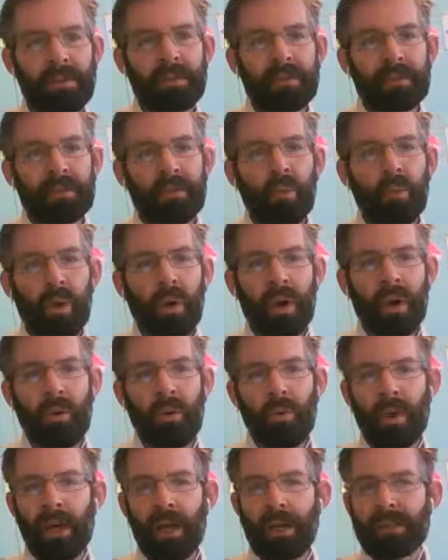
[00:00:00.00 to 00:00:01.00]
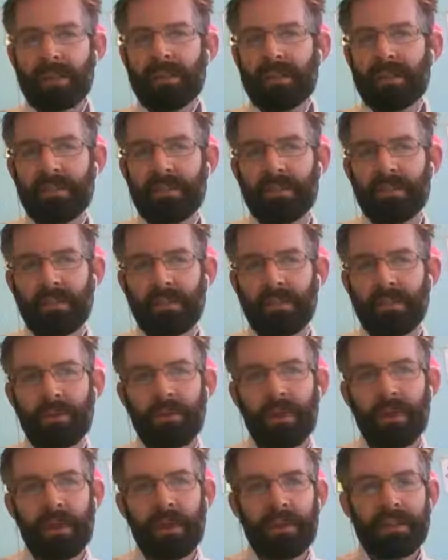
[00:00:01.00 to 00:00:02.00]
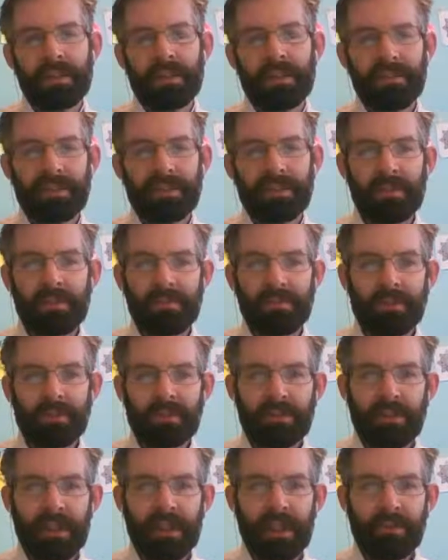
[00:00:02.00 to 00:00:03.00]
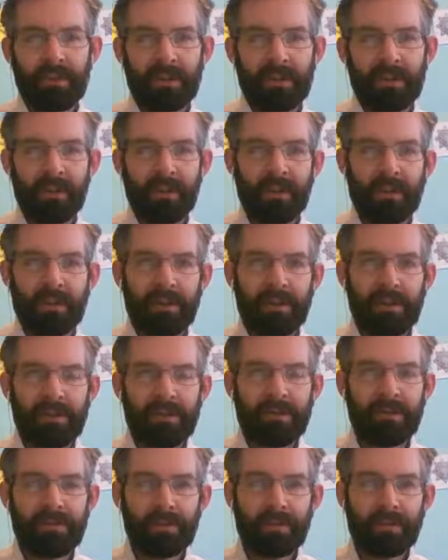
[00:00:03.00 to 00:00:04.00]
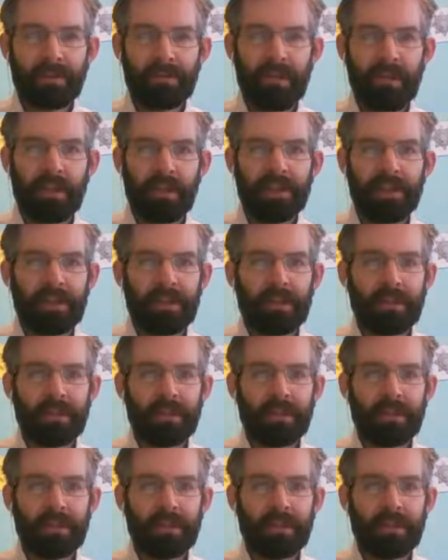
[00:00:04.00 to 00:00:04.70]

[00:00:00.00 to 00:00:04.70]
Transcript: Why is this so difficult for language learners for Russian?